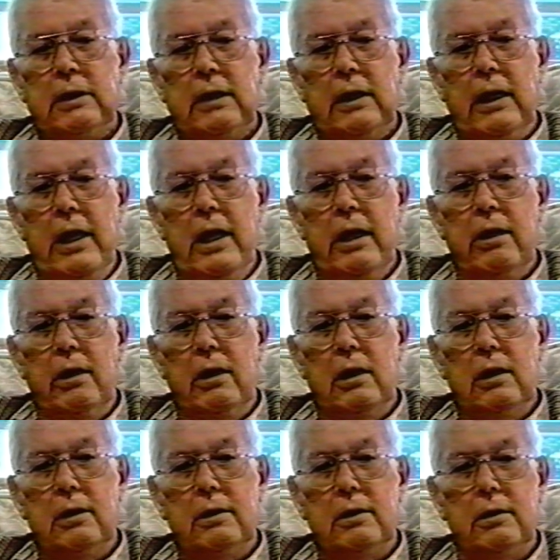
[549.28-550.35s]

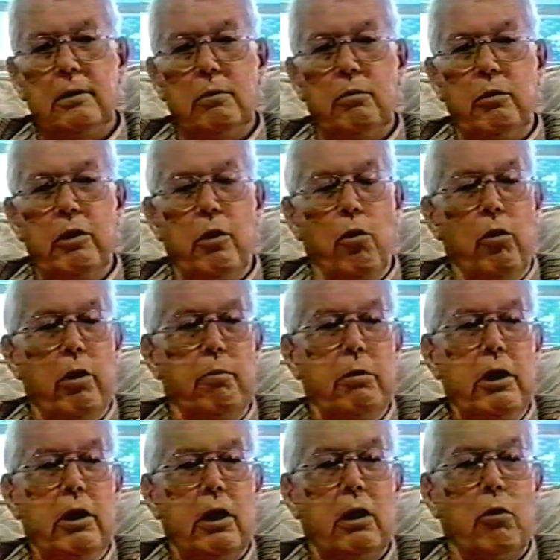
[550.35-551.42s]
And we had only been
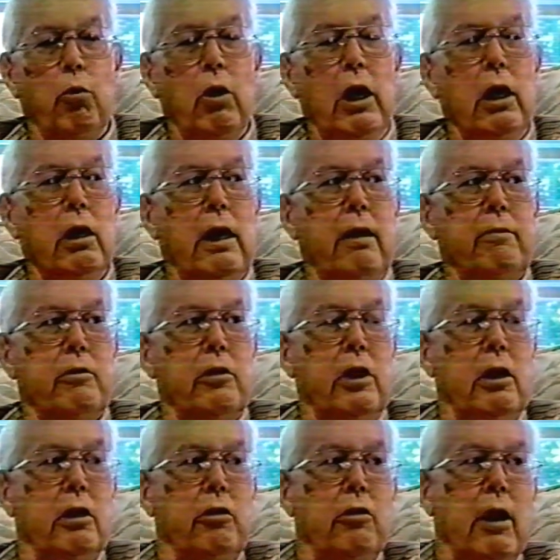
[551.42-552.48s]
there a while after they
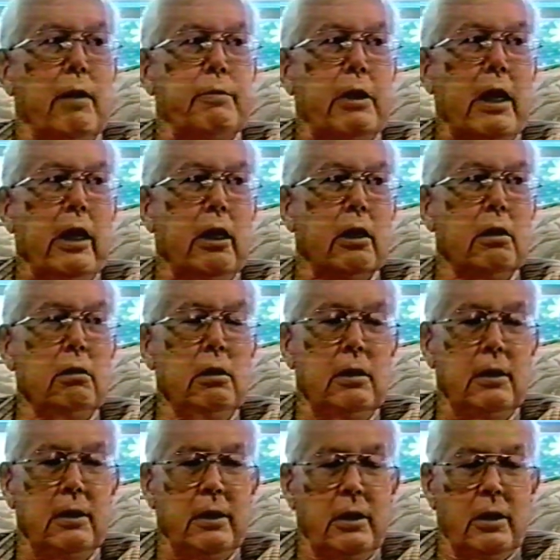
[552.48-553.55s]
had dropped anchor
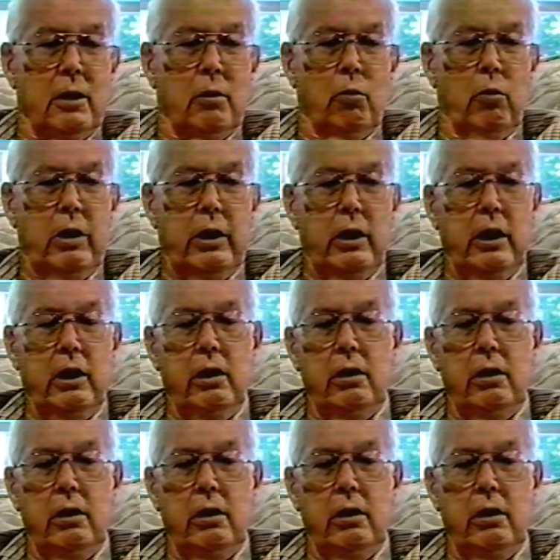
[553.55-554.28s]
when they